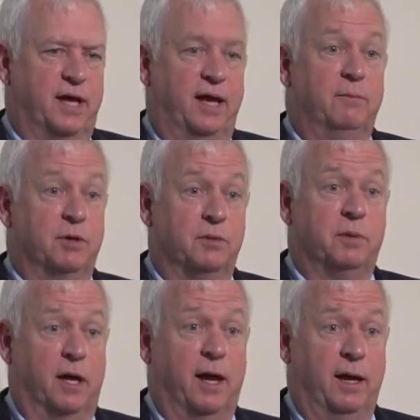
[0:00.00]
came into
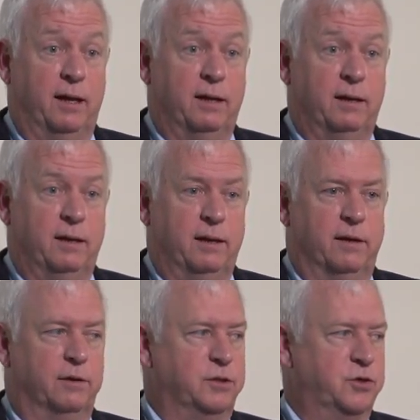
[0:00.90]
play
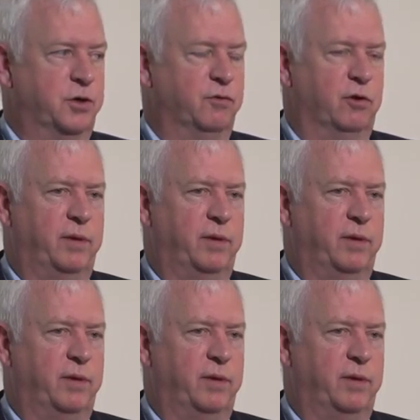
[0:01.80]
in the jury room.